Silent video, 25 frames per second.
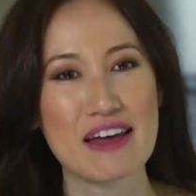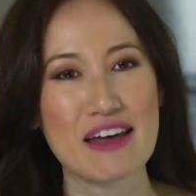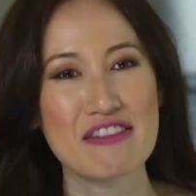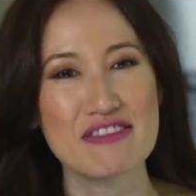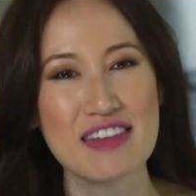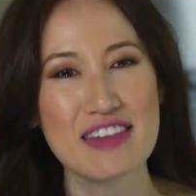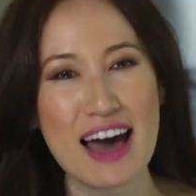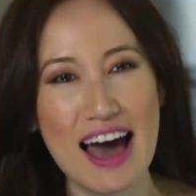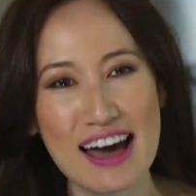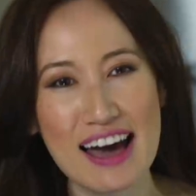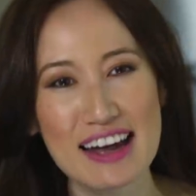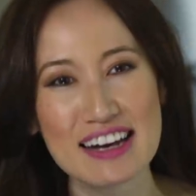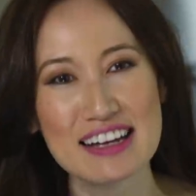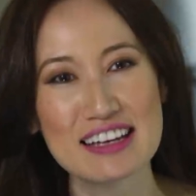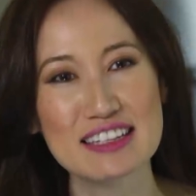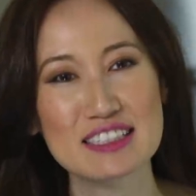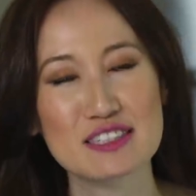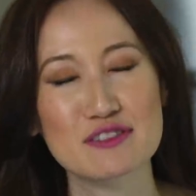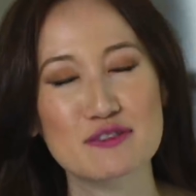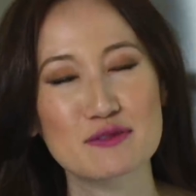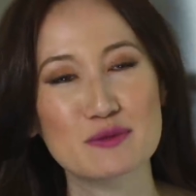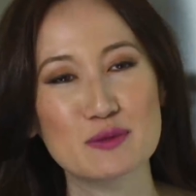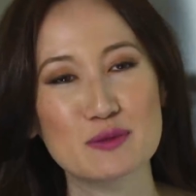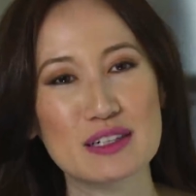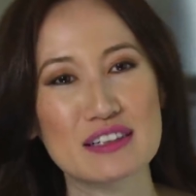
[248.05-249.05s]
And that is
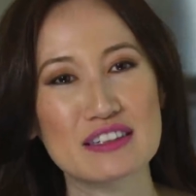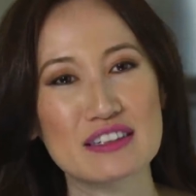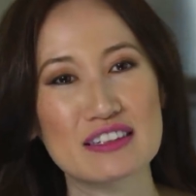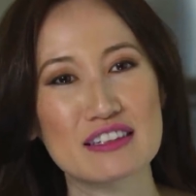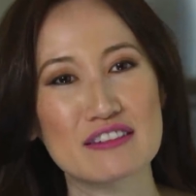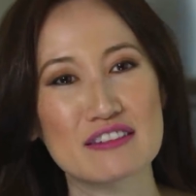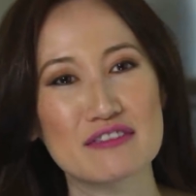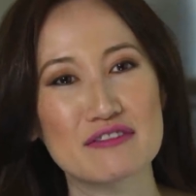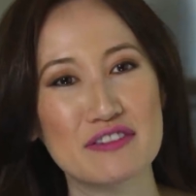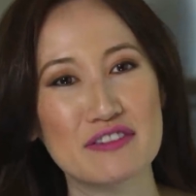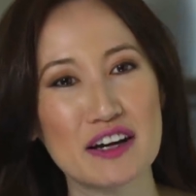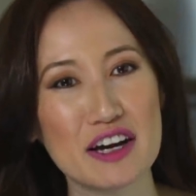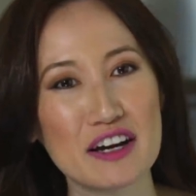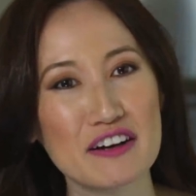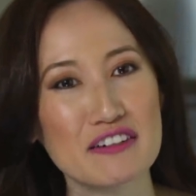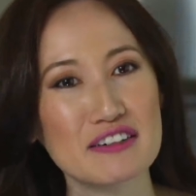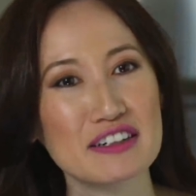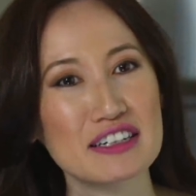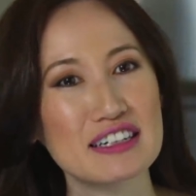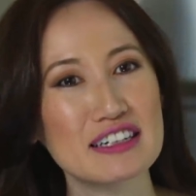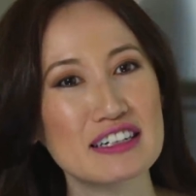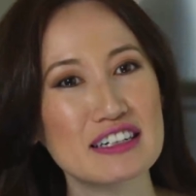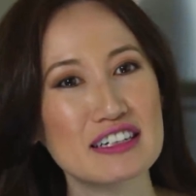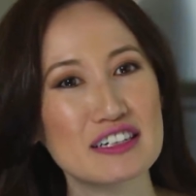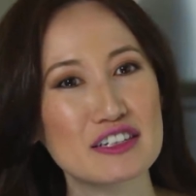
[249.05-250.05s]
with a
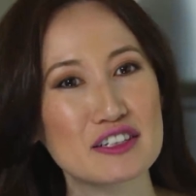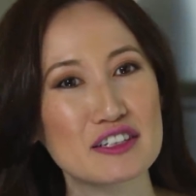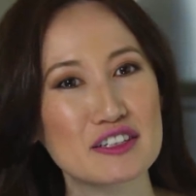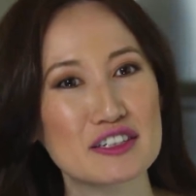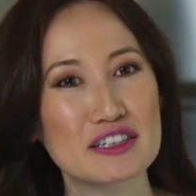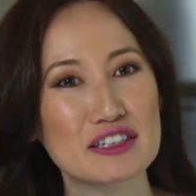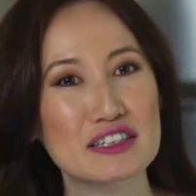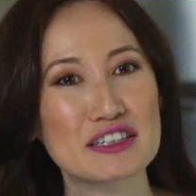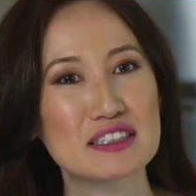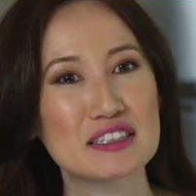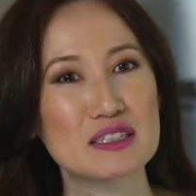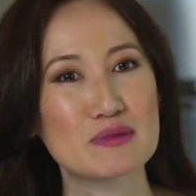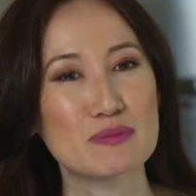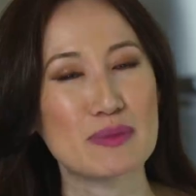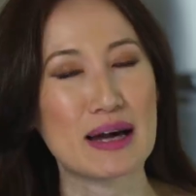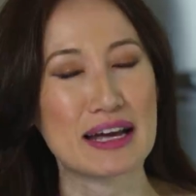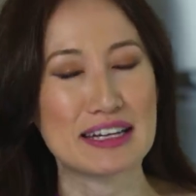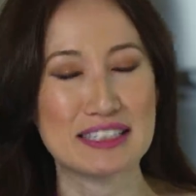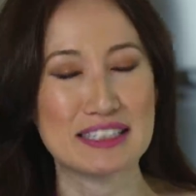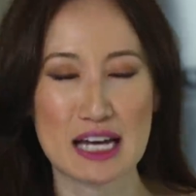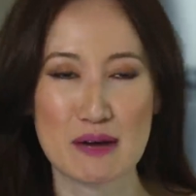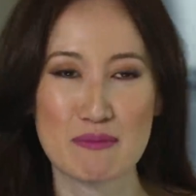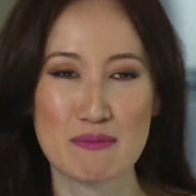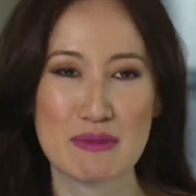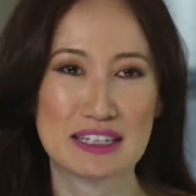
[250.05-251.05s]
very good
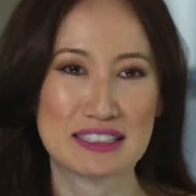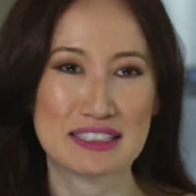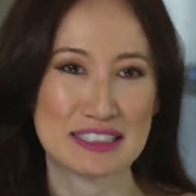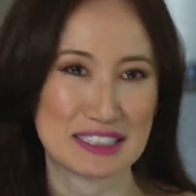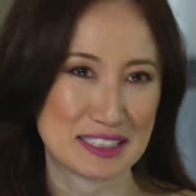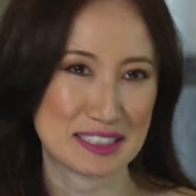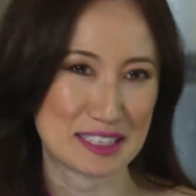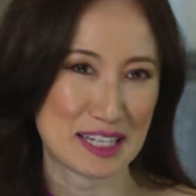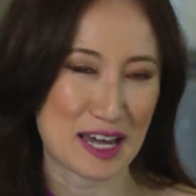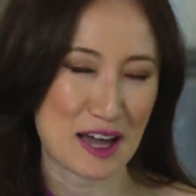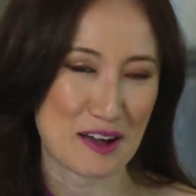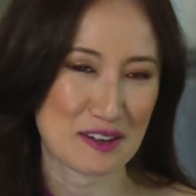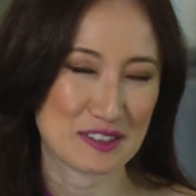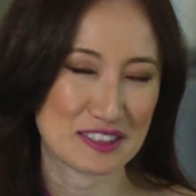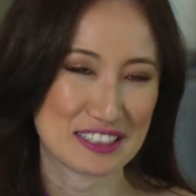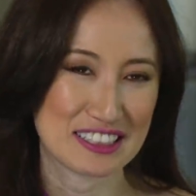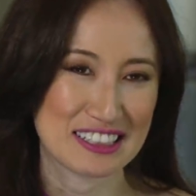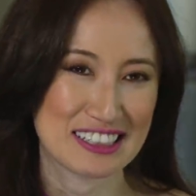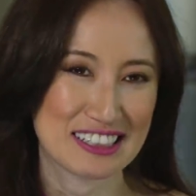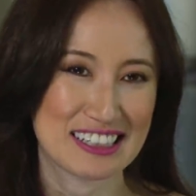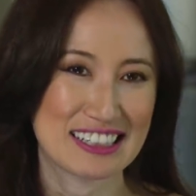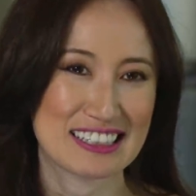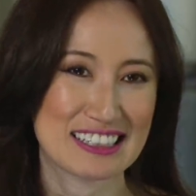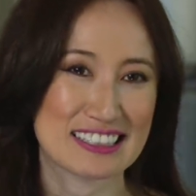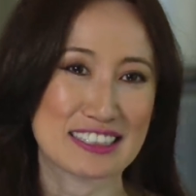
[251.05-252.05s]
pandemic discount
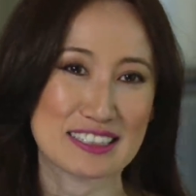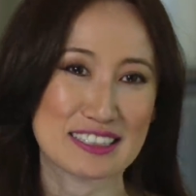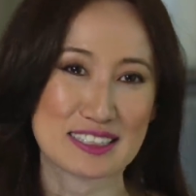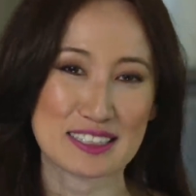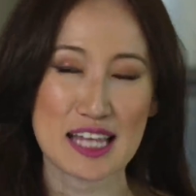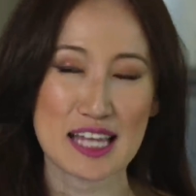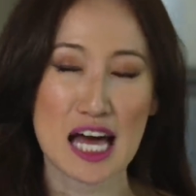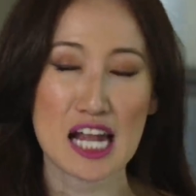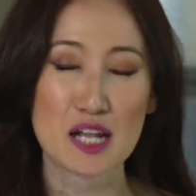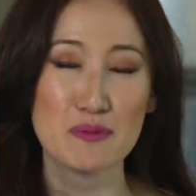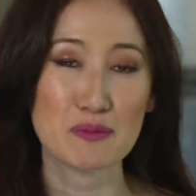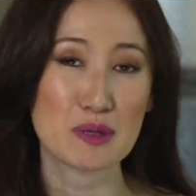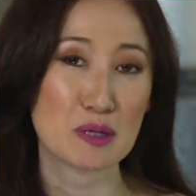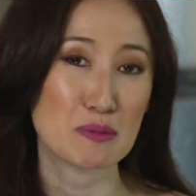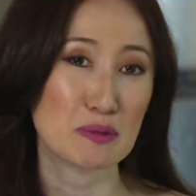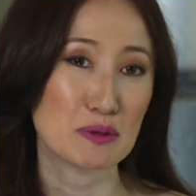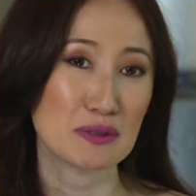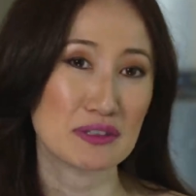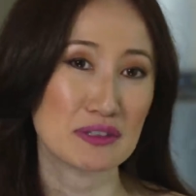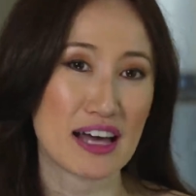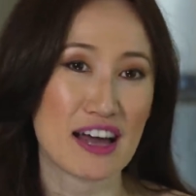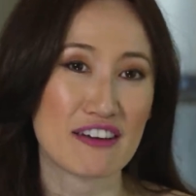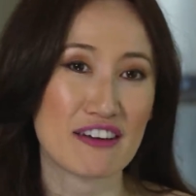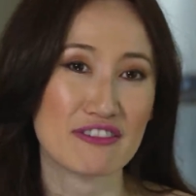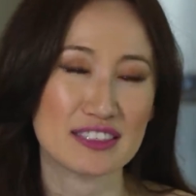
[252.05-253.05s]
since a lot of
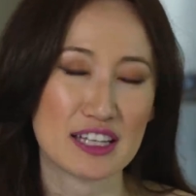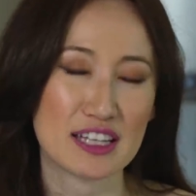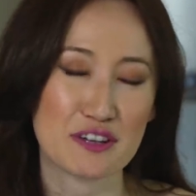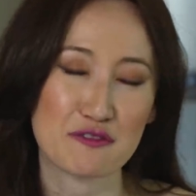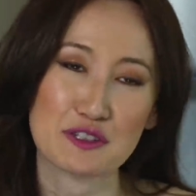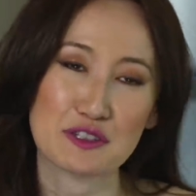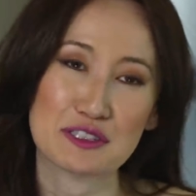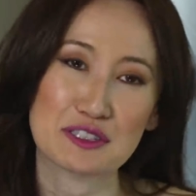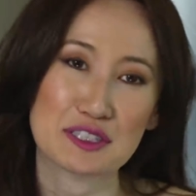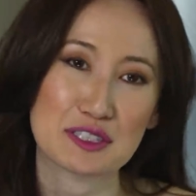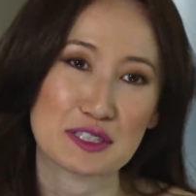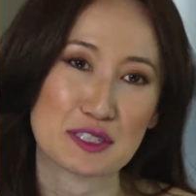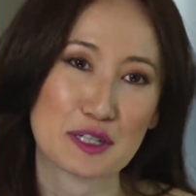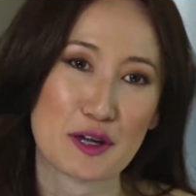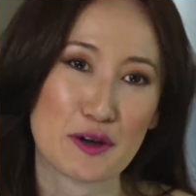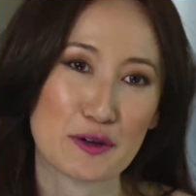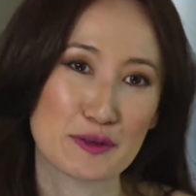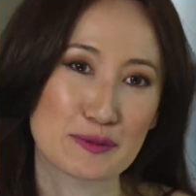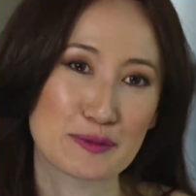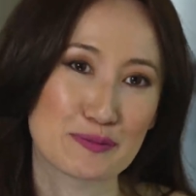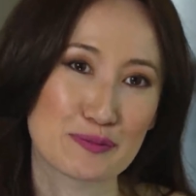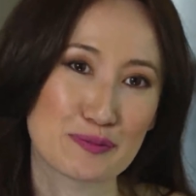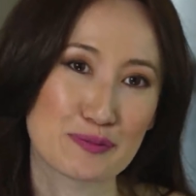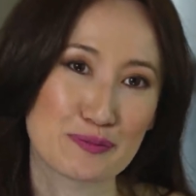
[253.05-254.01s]
people left San Francisco.